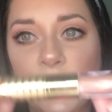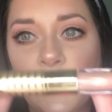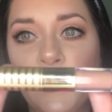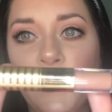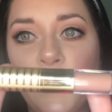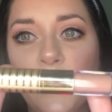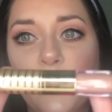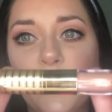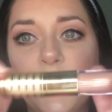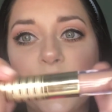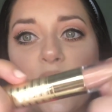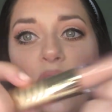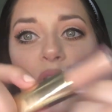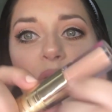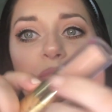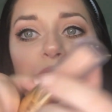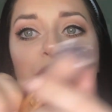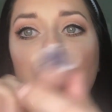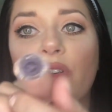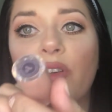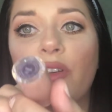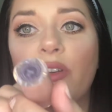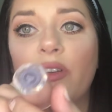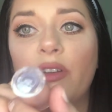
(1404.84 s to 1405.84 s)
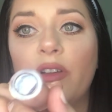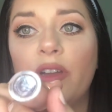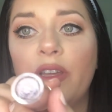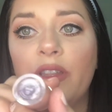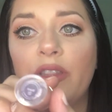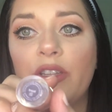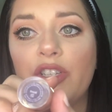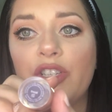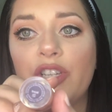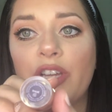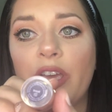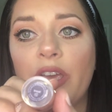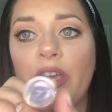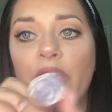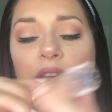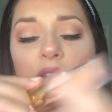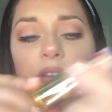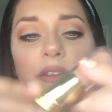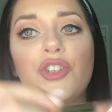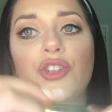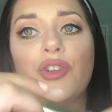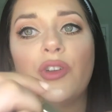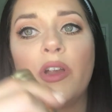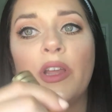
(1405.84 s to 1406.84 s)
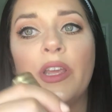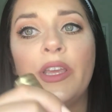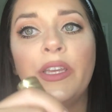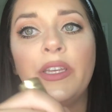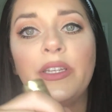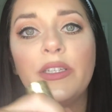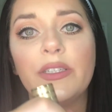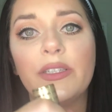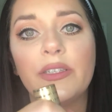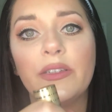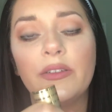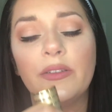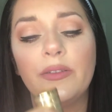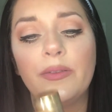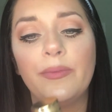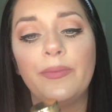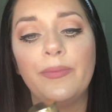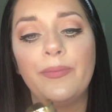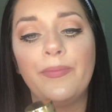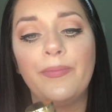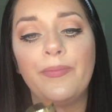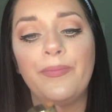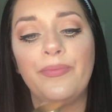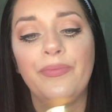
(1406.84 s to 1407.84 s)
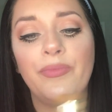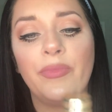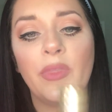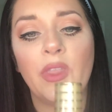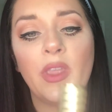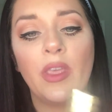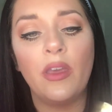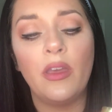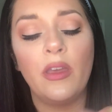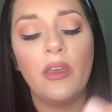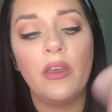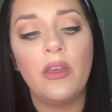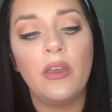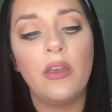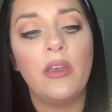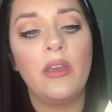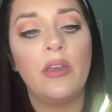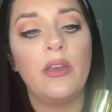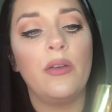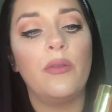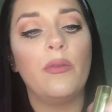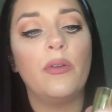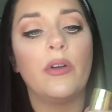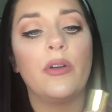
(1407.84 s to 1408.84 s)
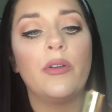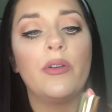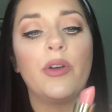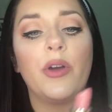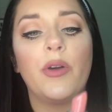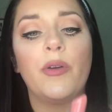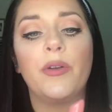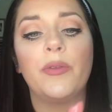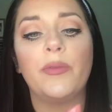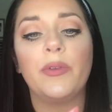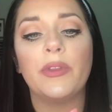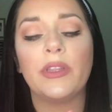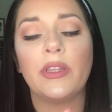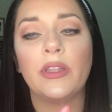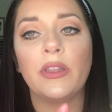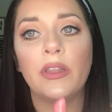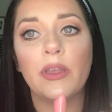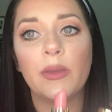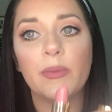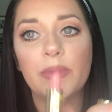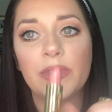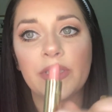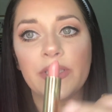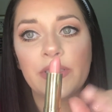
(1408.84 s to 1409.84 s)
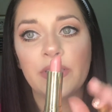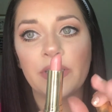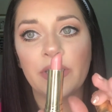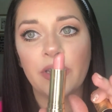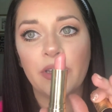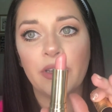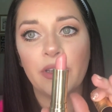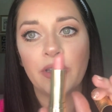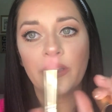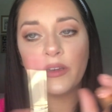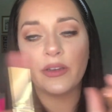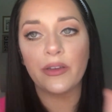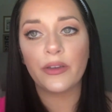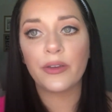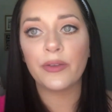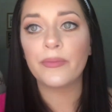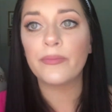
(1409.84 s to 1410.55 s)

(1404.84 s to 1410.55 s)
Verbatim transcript: the Lip Sculptor in the shade Treat. We're going to go in with the lipstick.